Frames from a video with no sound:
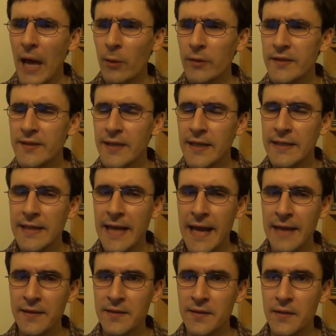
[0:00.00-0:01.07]
I would say the
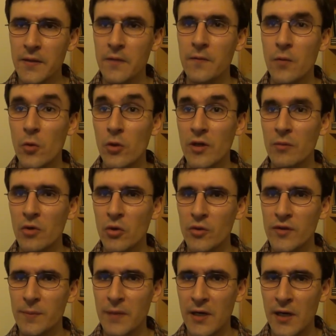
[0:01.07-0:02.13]
answer for the
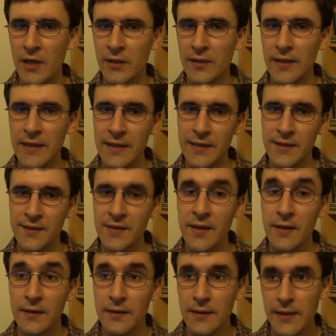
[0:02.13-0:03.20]
most part is
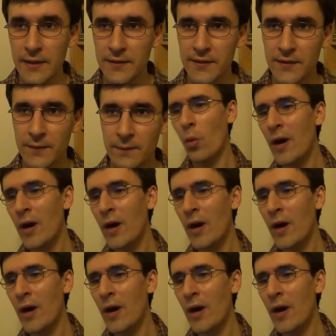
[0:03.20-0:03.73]
yes.